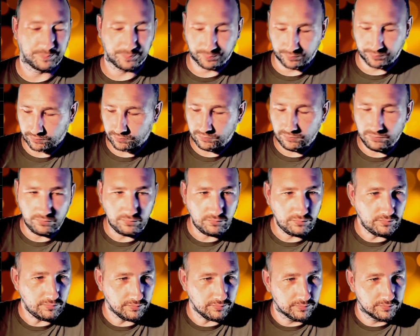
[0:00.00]

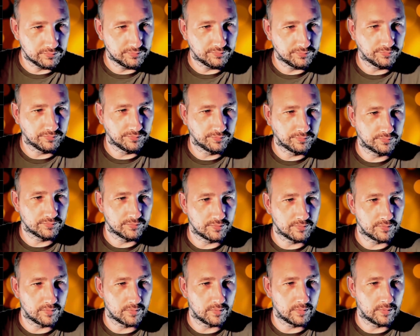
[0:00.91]

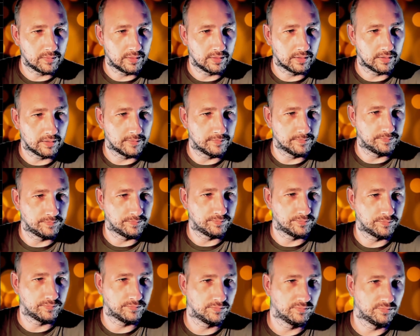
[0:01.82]

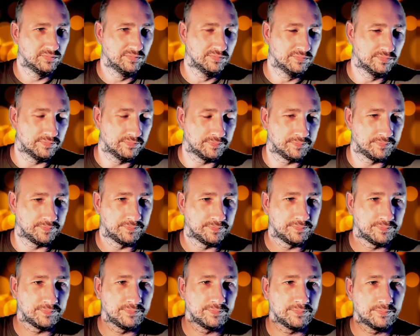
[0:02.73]

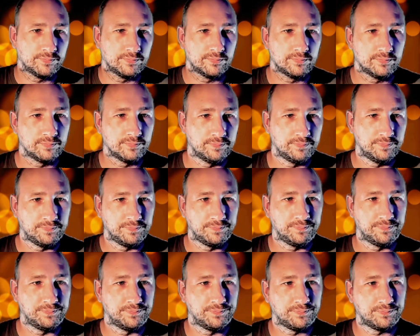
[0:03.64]

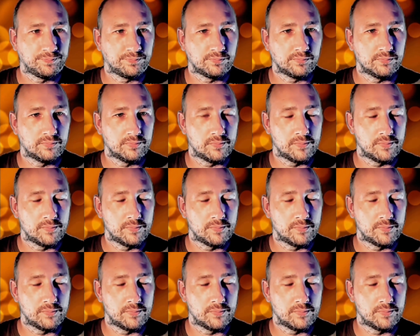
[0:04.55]
Nobody speaks.